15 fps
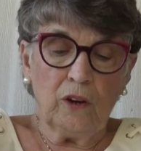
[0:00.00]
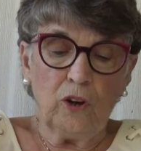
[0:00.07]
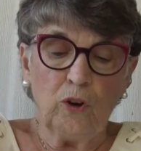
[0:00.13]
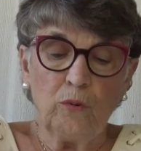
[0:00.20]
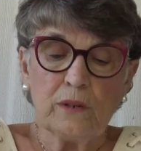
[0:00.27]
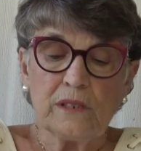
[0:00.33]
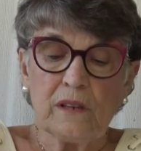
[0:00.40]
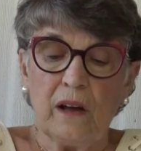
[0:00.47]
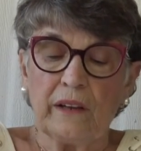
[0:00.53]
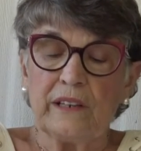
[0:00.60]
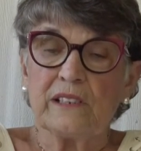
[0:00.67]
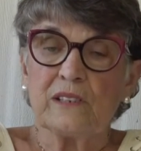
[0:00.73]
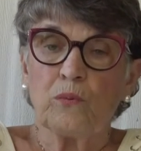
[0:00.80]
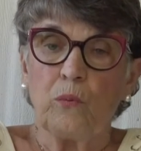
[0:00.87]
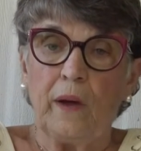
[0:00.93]
who was on
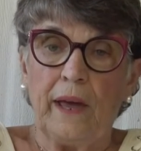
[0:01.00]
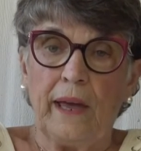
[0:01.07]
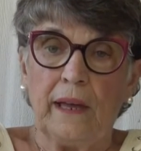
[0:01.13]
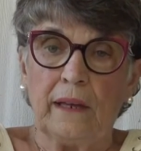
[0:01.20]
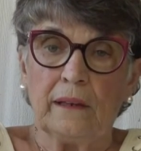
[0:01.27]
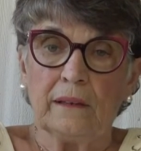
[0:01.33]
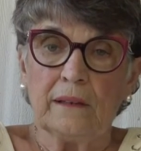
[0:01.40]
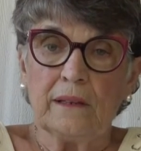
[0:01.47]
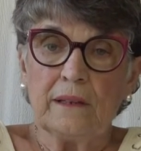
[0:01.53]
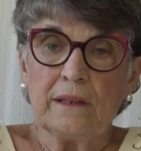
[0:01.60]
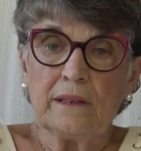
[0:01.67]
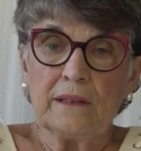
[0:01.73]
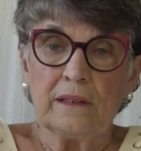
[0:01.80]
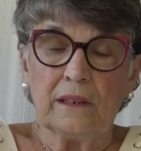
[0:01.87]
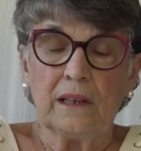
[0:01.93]
his way
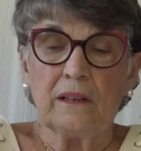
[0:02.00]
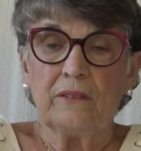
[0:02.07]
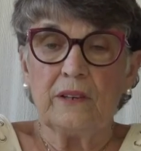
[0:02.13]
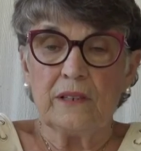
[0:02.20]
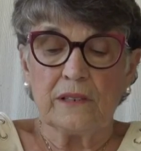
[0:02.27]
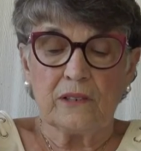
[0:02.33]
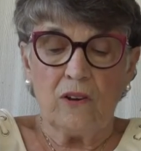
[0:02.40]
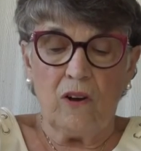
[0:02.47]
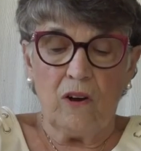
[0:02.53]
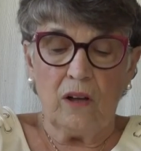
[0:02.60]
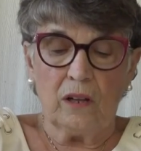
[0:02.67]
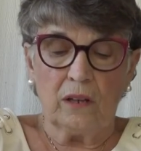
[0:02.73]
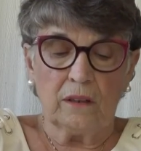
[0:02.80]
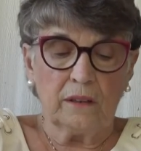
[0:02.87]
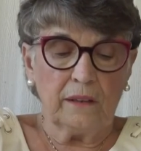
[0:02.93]
to give his
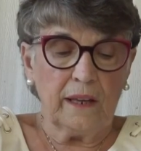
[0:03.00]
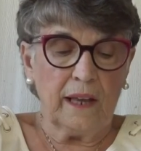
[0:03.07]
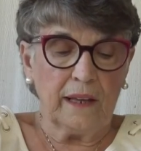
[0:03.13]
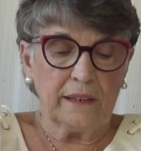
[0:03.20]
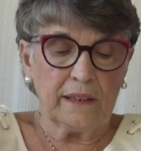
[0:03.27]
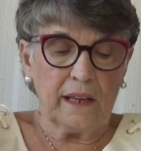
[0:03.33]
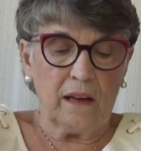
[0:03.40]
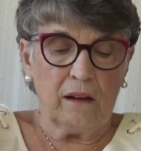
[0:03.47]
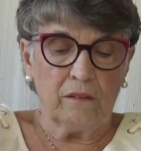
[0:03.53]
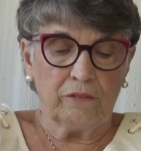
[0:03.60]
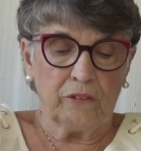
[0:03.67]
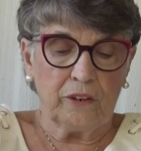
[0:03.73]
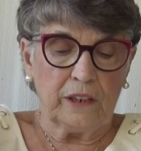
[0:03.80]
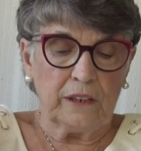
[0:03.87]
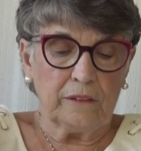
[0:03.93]
all at
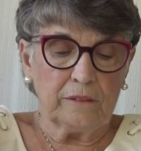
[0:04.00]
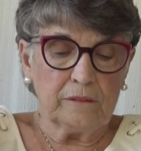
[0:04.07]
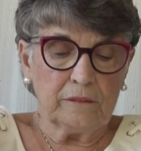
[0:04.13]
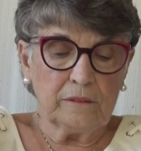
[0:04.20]
Calvary.